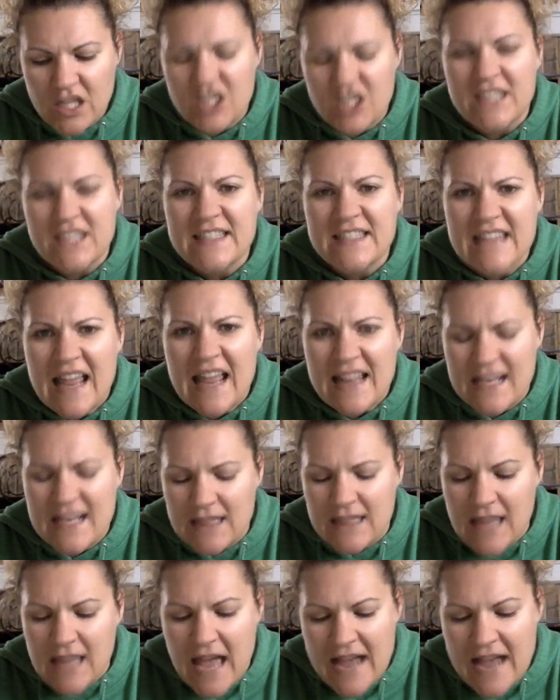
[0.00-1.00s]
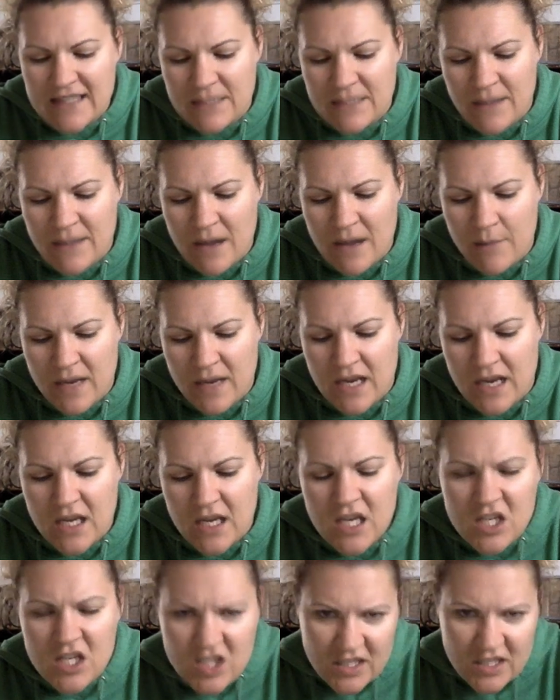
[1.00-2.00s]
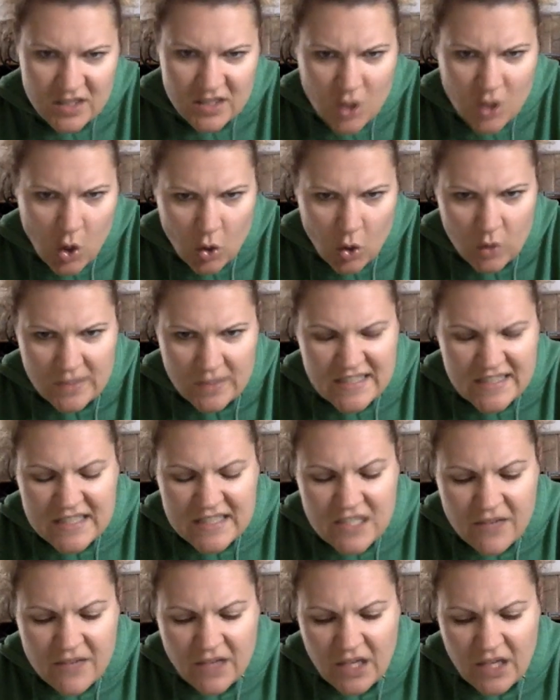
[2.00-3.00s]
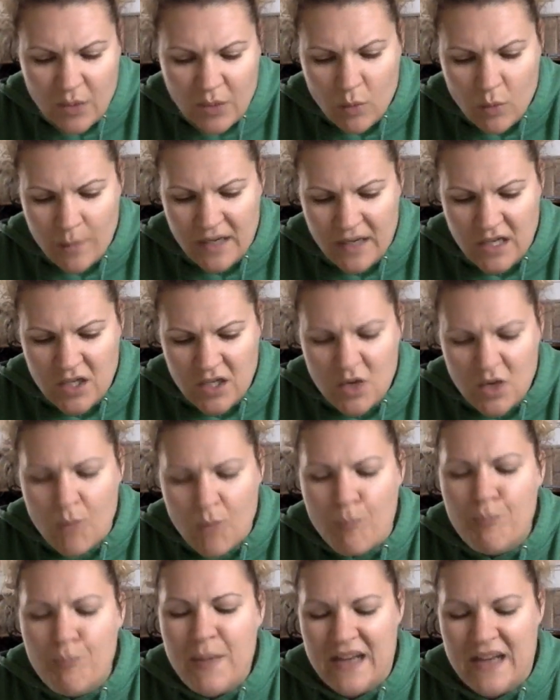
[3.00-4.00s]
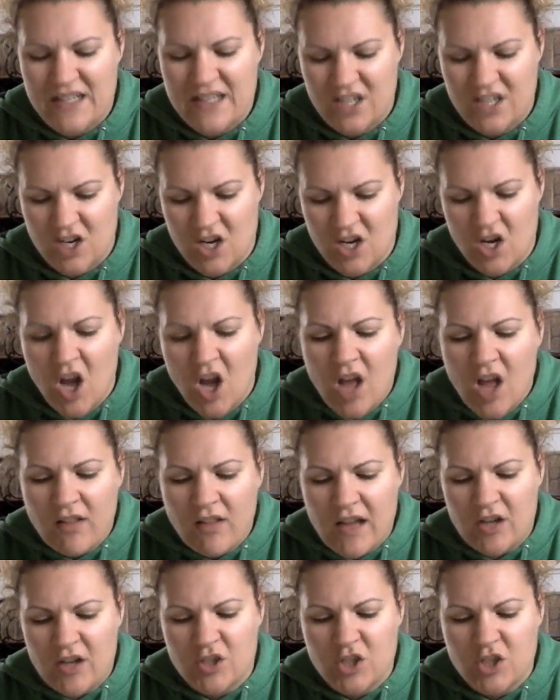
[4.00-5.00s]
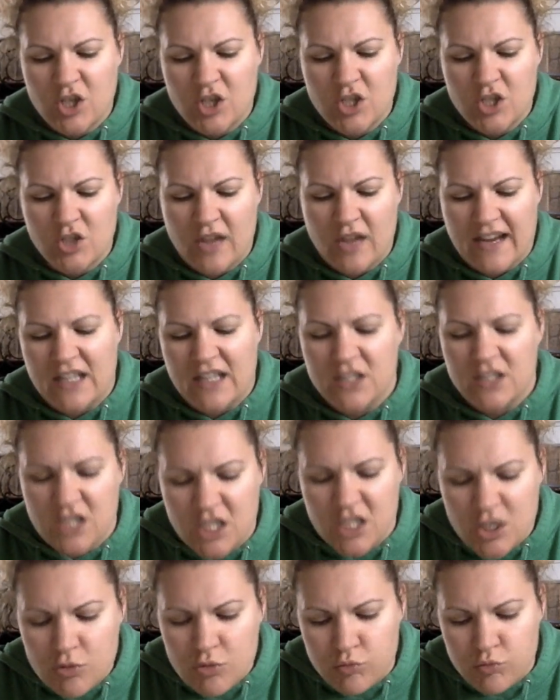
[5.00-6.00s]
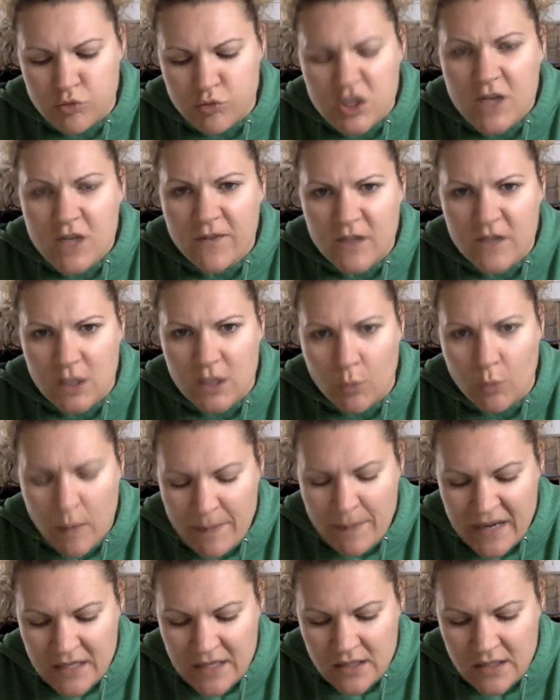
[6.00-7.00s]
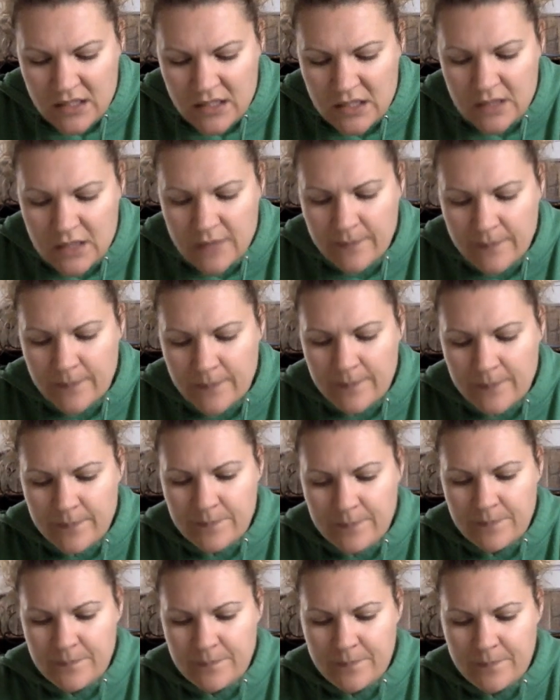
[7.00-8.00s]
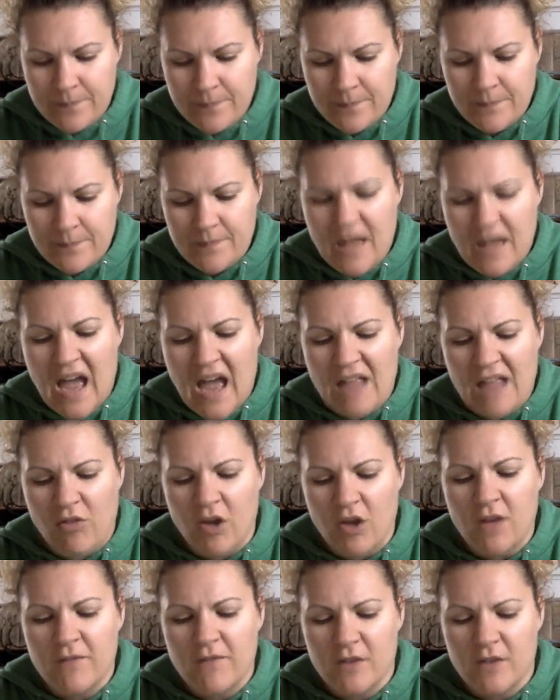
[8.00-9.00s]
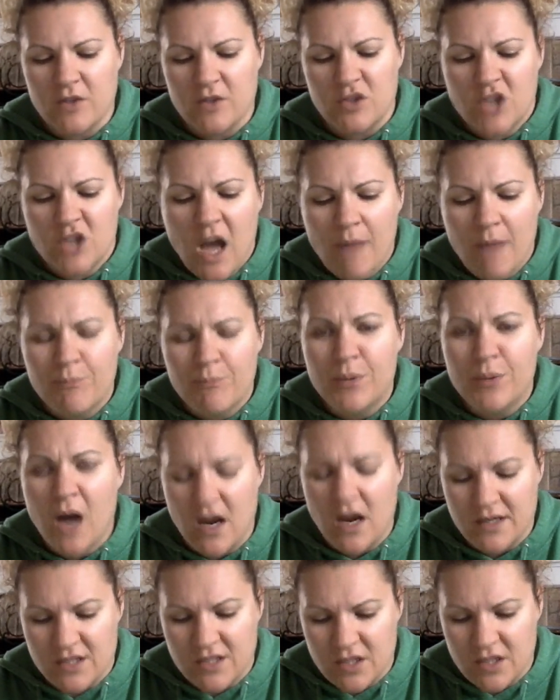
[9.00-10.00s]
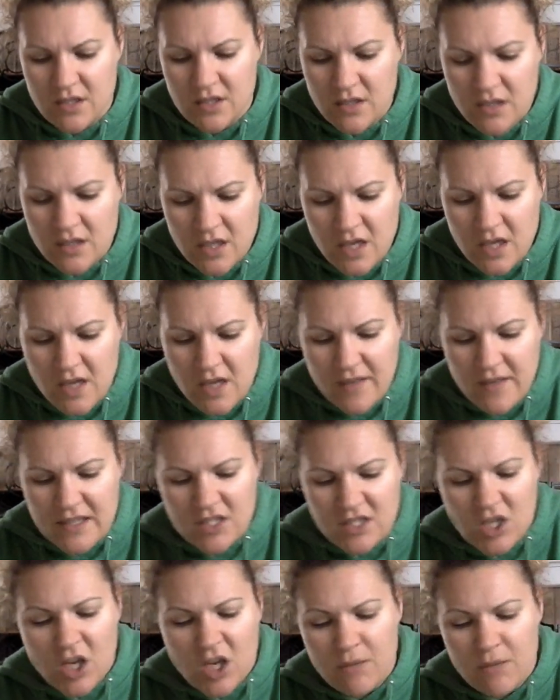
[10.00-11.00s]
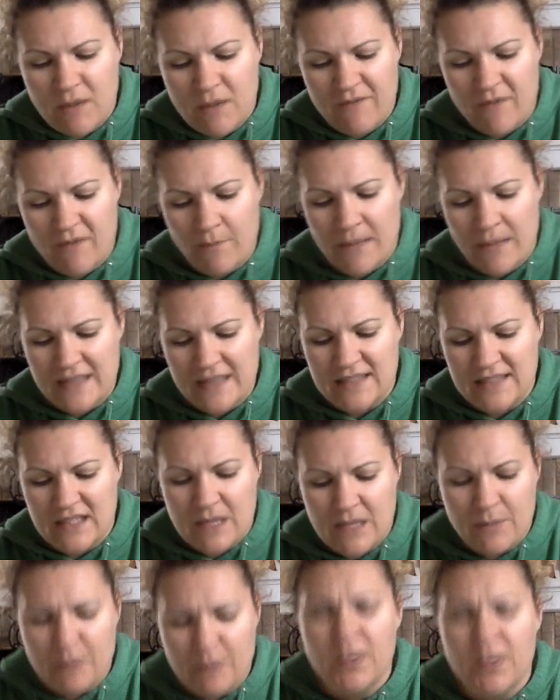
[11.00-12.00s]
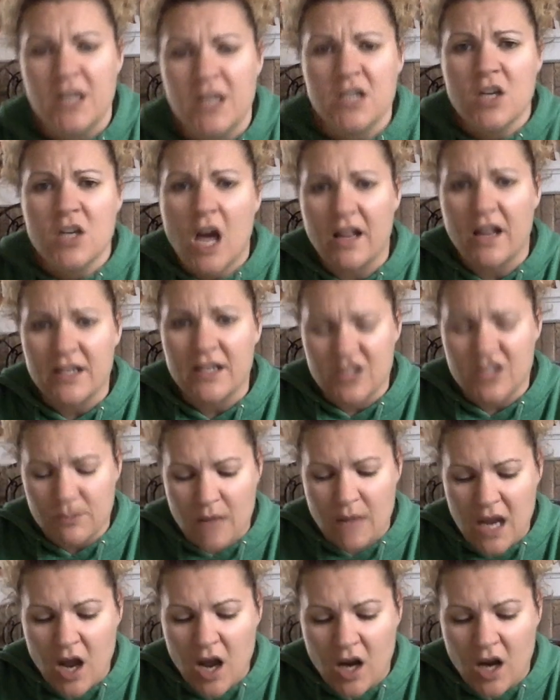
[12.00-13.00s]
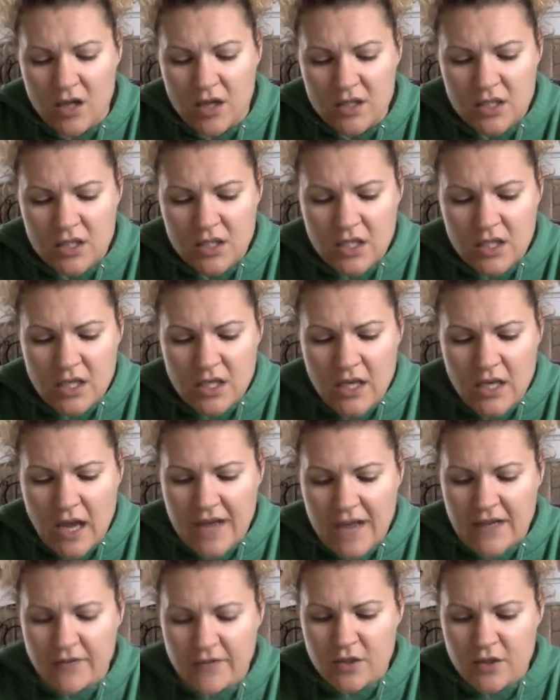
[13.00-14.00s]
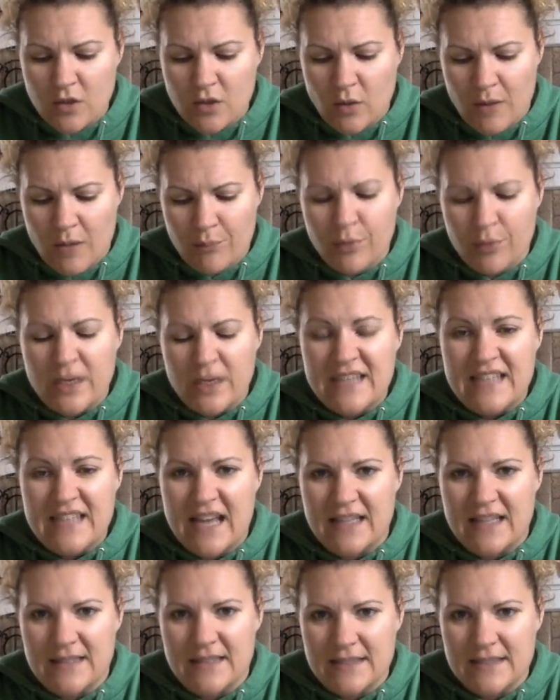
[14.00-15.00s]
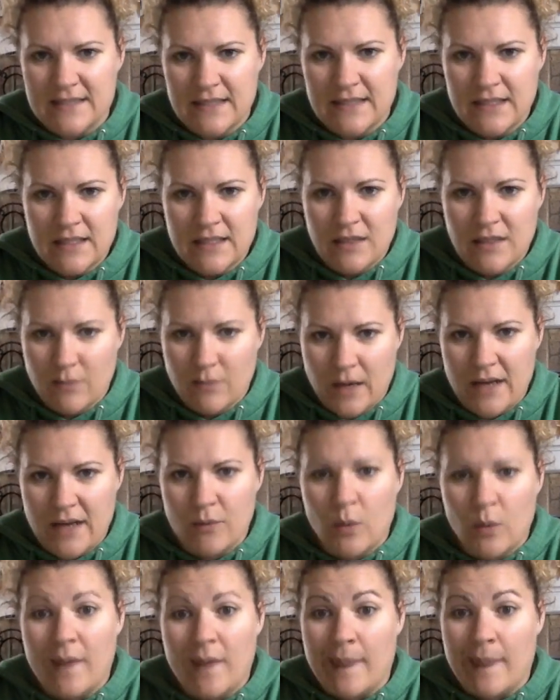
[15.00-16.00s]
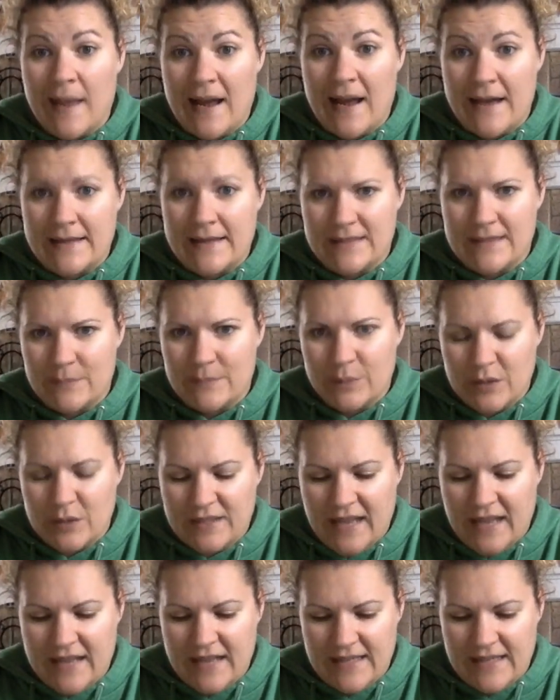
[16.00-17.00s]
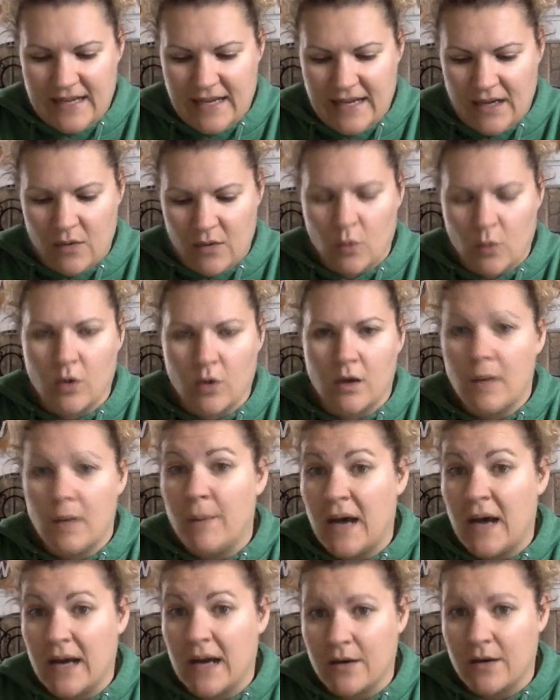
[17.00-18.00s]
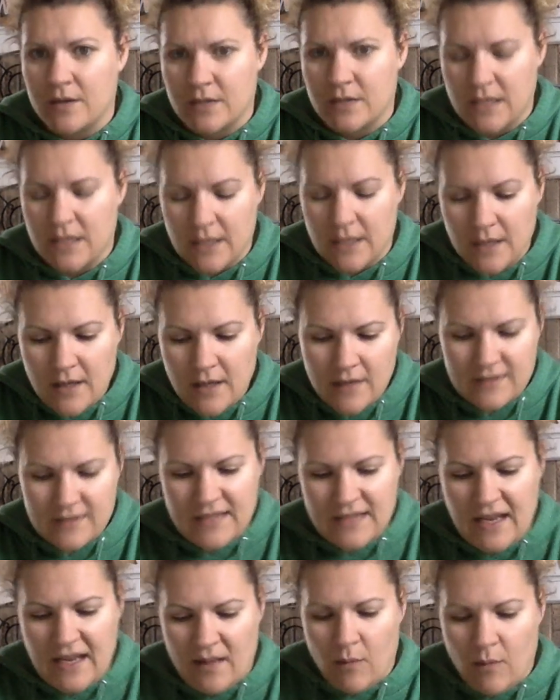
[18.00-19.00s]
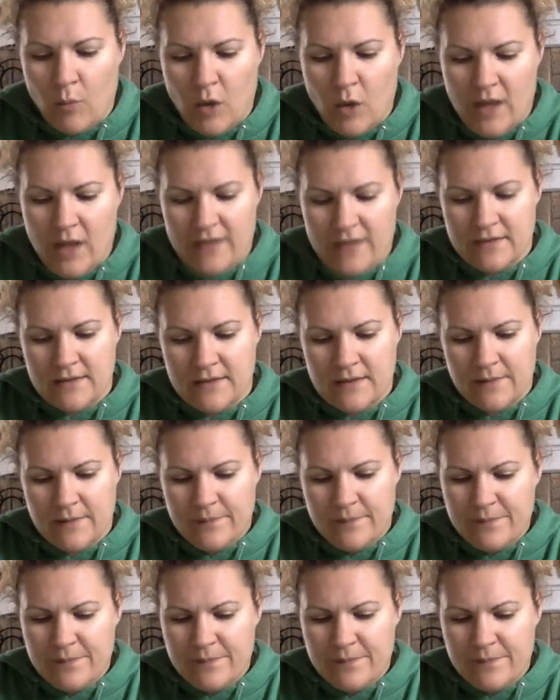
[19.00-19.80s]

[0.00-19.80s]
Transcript: She is telling lies about me. She is a cold, sniveling woman, and you bend to her. Let her turn you like do you look for a whipping? I look for John Proctor, that took me from my sleep and put knowledge in my heart. I never knew what pretense, right? What lies and pretending or hypocrisy Salem was.